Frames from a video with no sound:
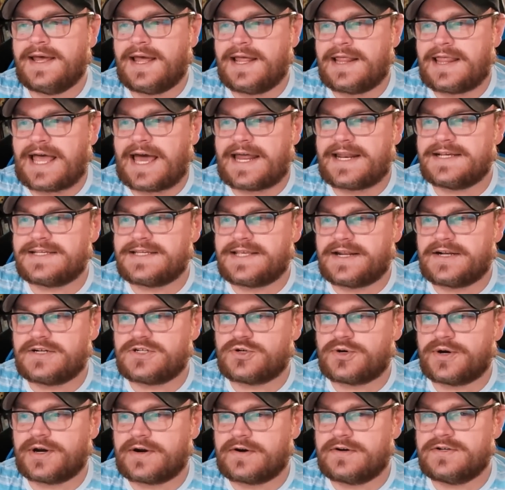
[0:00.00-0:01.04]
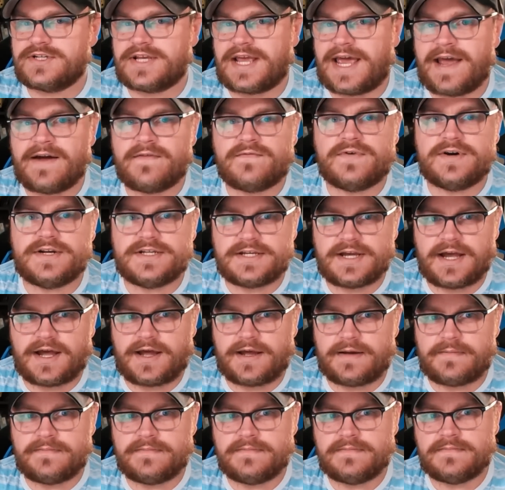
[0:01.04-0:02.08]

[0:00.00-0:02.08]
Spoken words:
And that is that it triggers every time